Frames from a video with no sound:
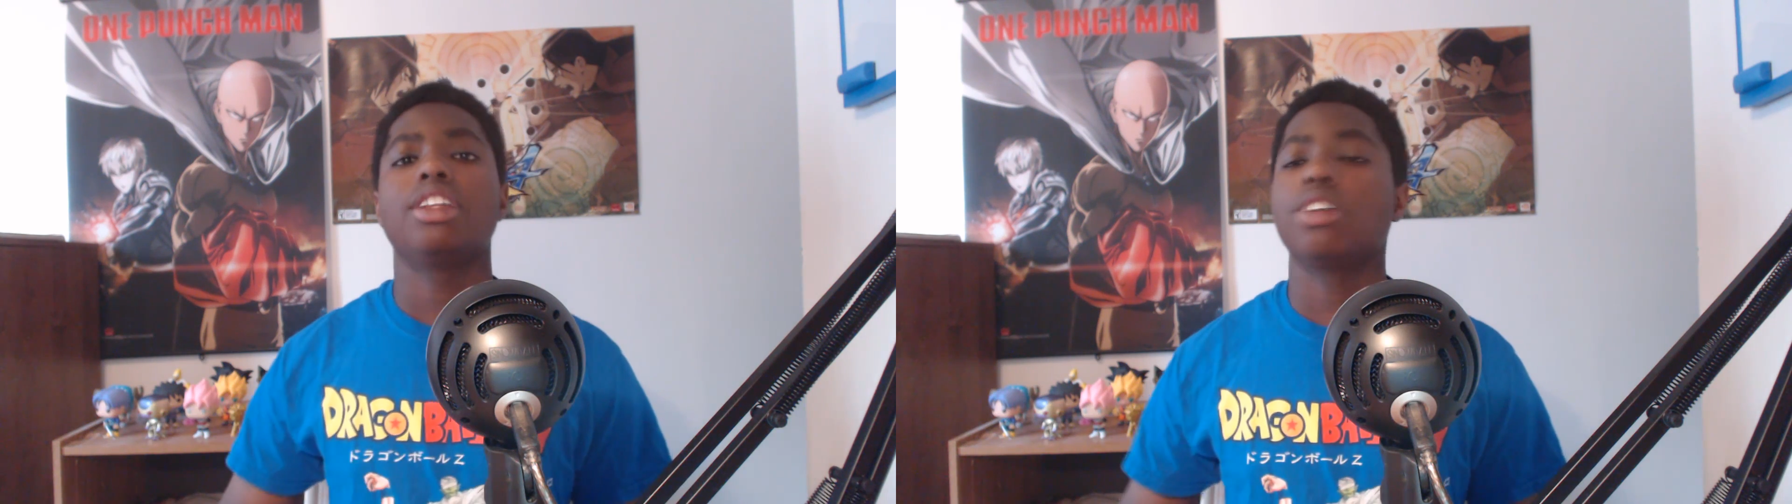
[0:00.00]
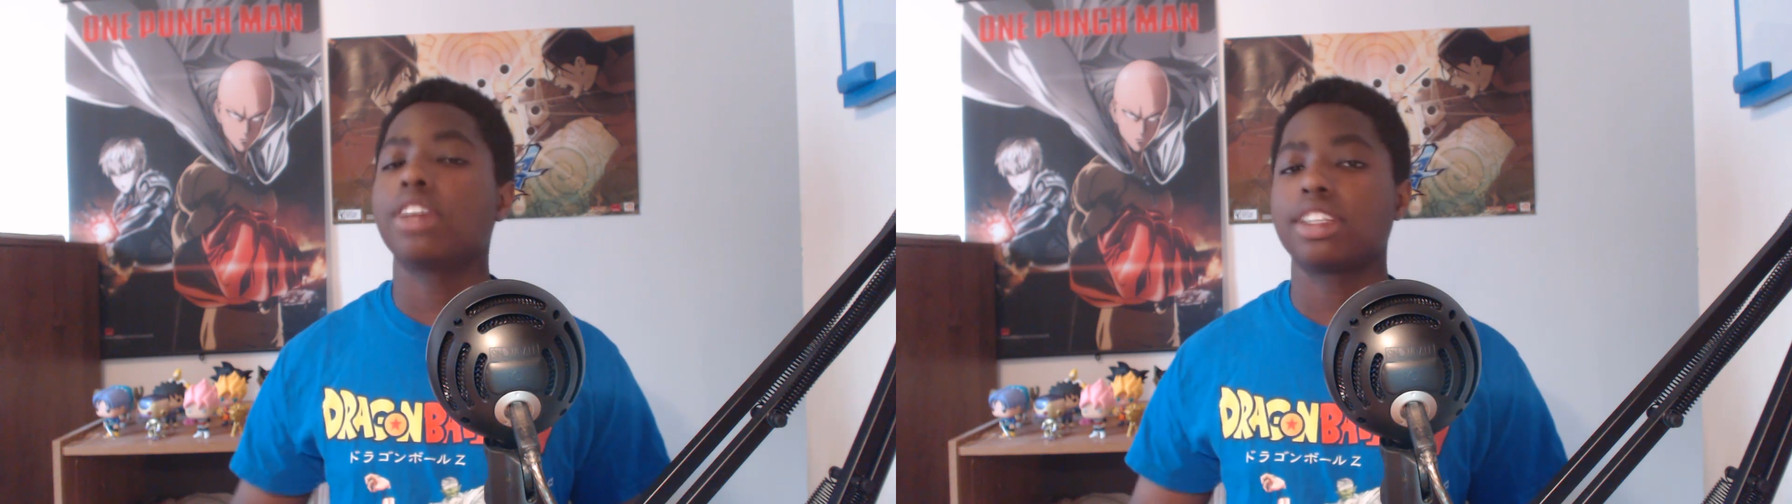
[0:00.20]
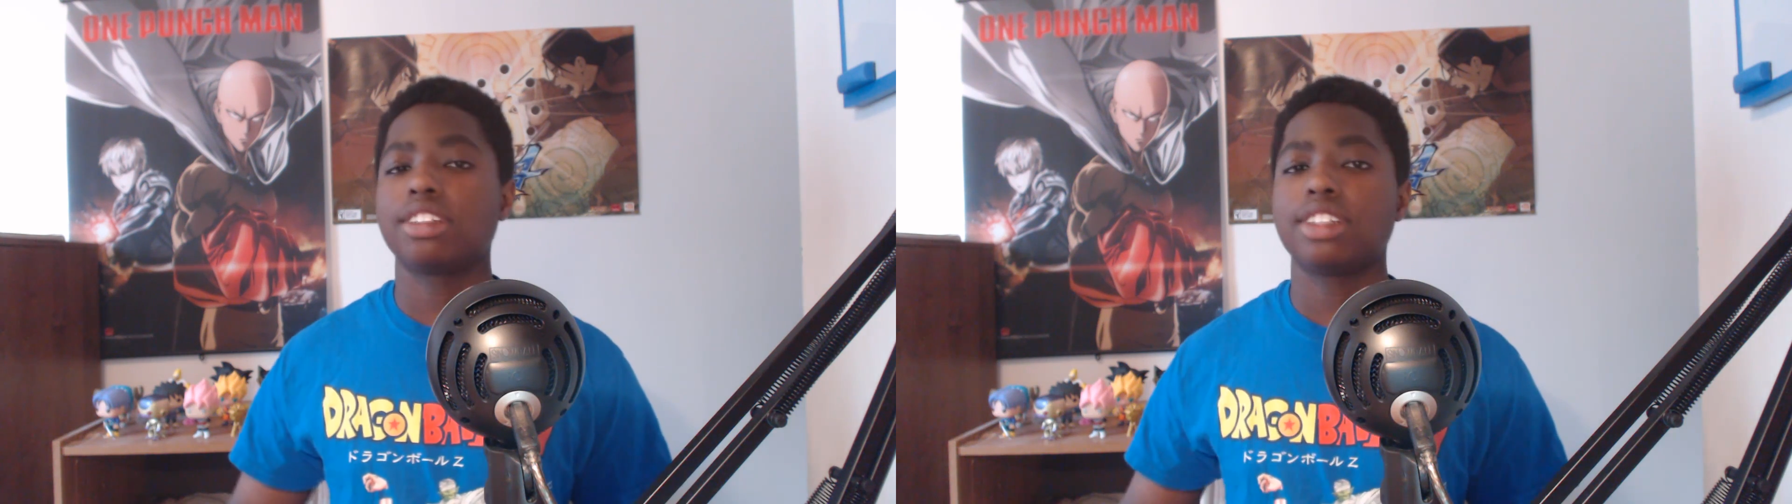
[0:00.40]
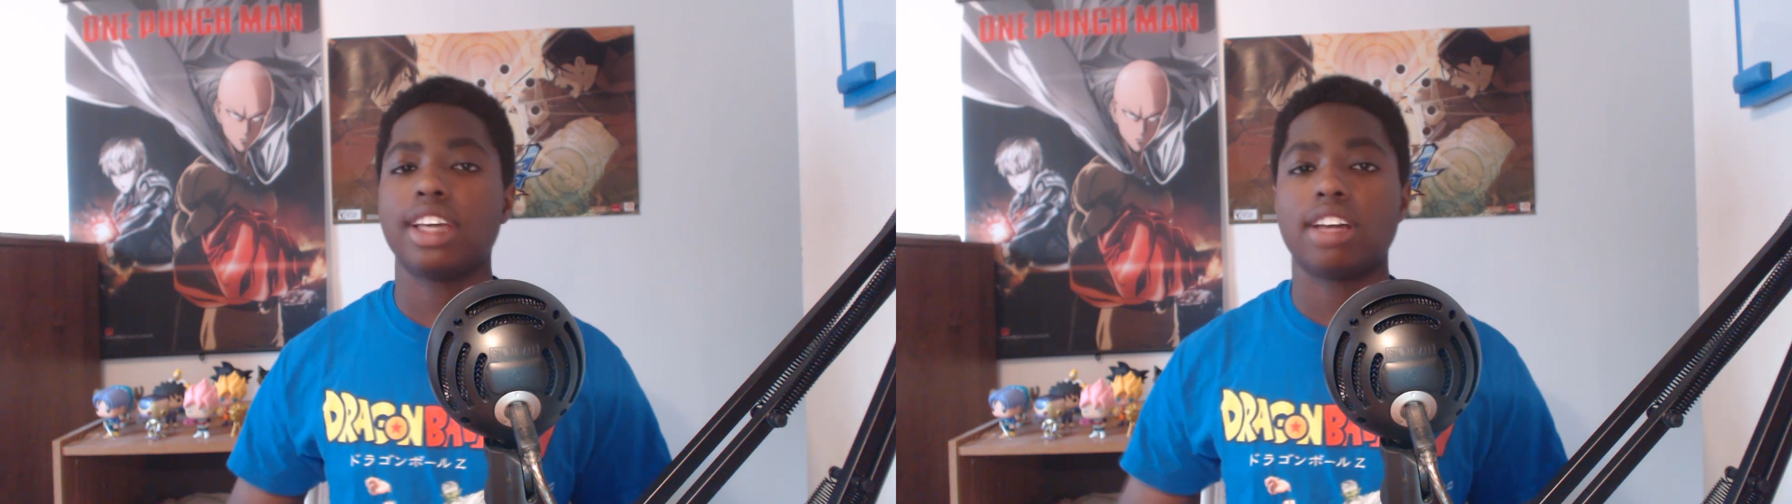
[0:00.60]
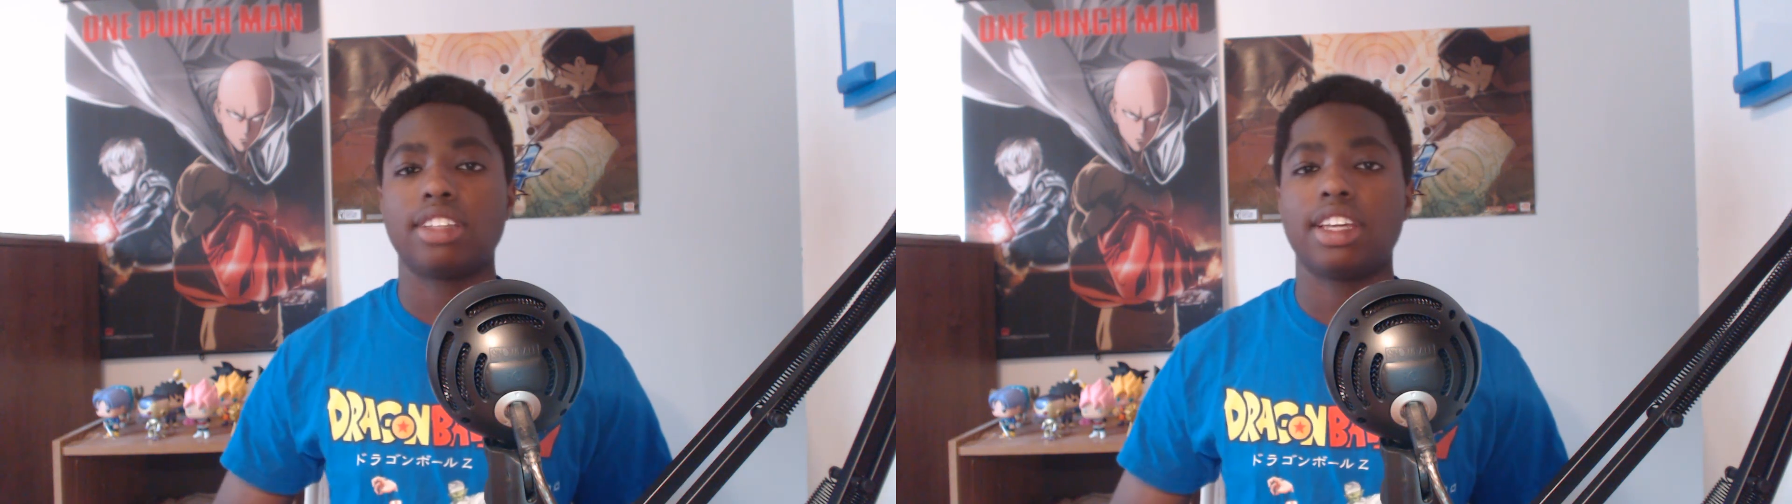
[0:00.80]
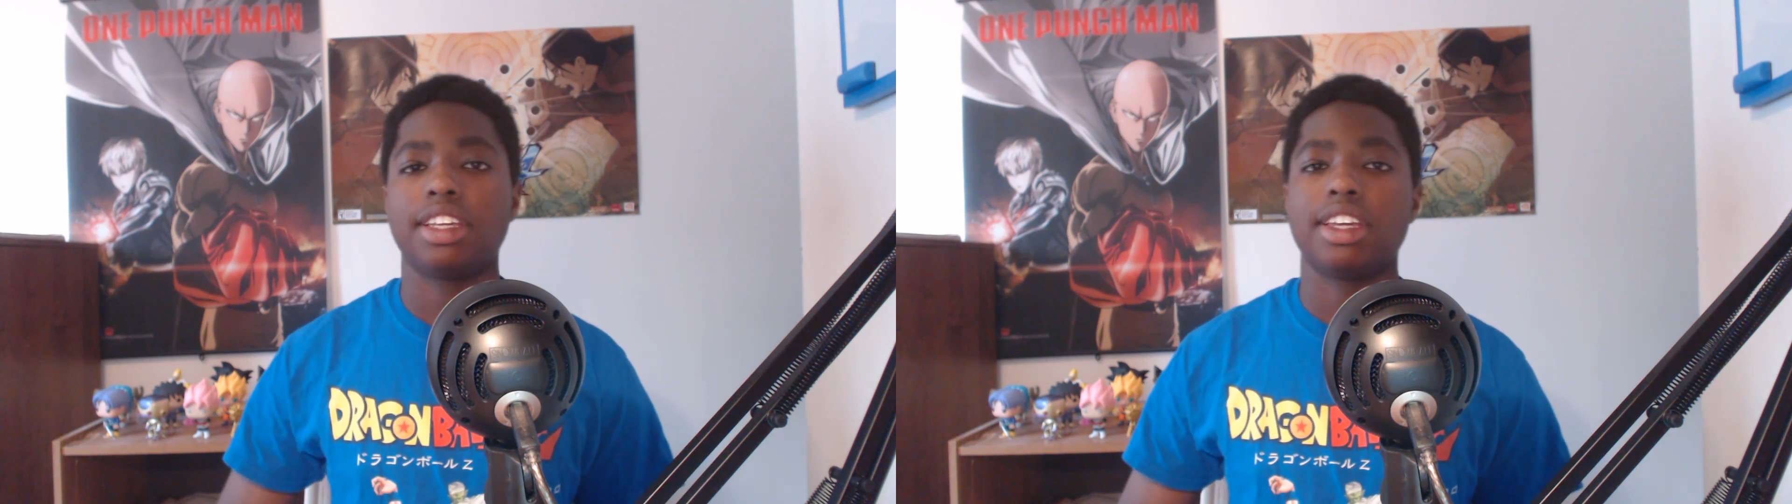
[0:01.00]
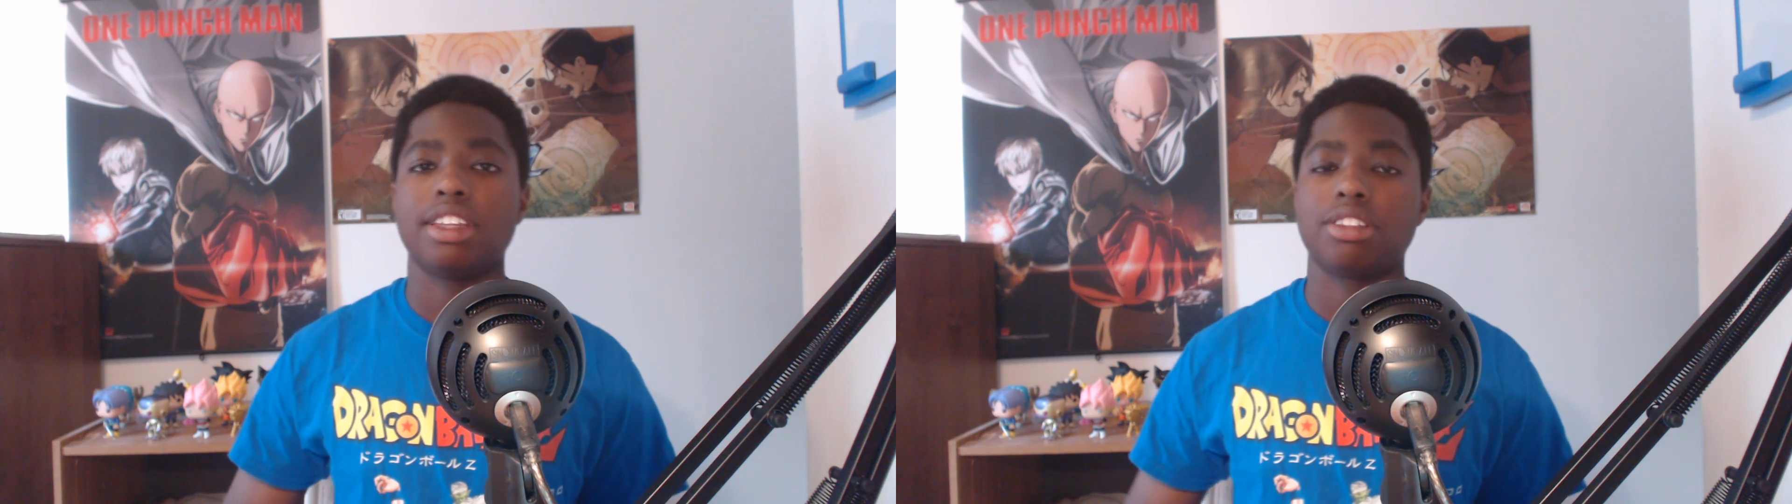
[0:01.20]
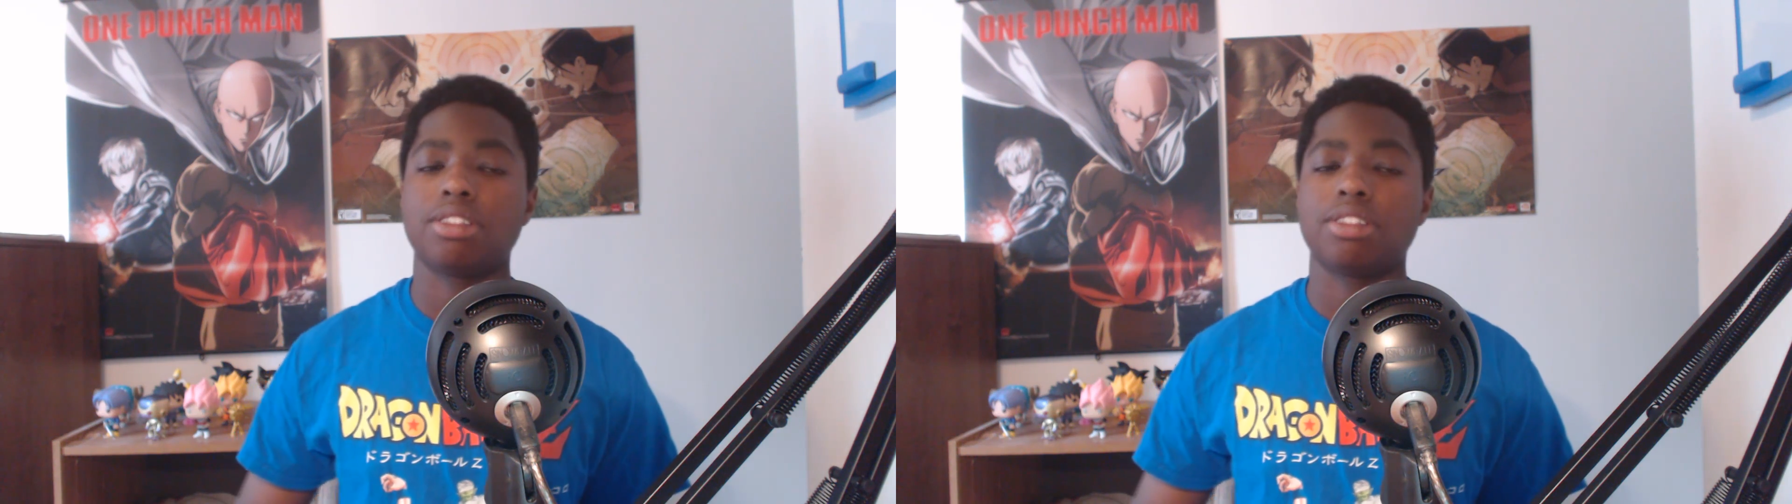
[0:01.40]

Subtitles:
You already can see how Tenya is,